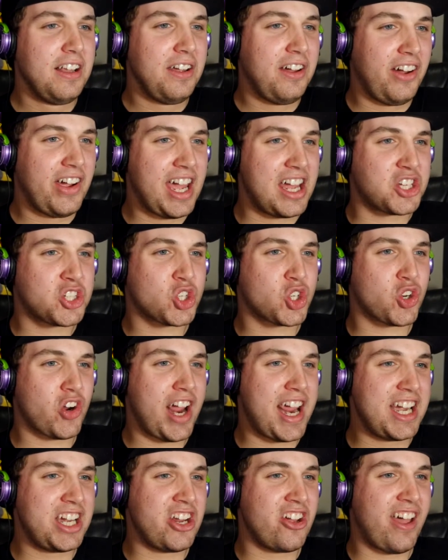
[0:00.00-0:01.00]
Oh yeah,
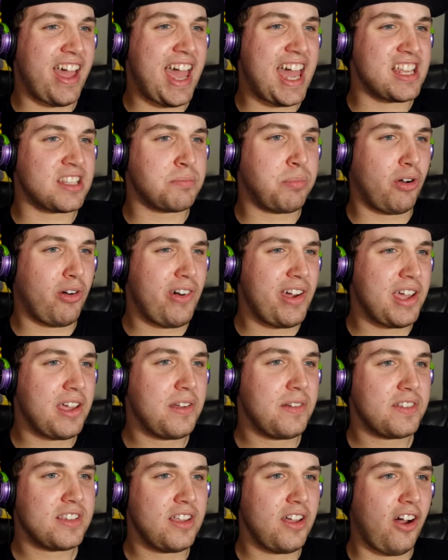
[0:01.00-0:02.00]
train your ass, boy.
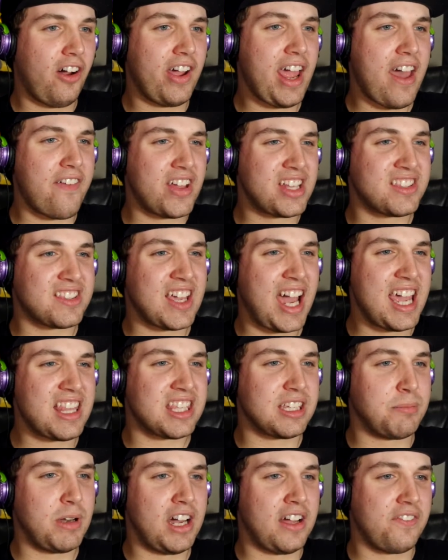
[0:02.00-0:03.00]
Oh yeah, that's
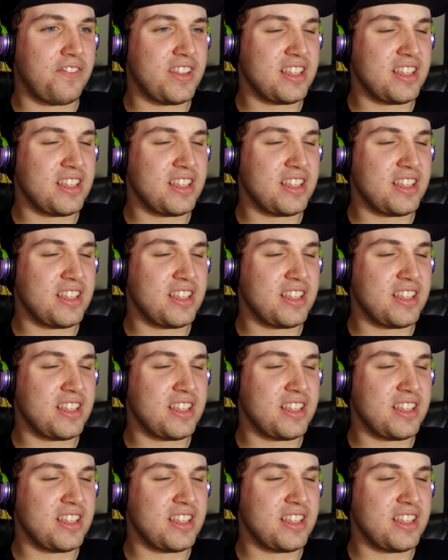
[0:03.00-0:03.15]
Saitama.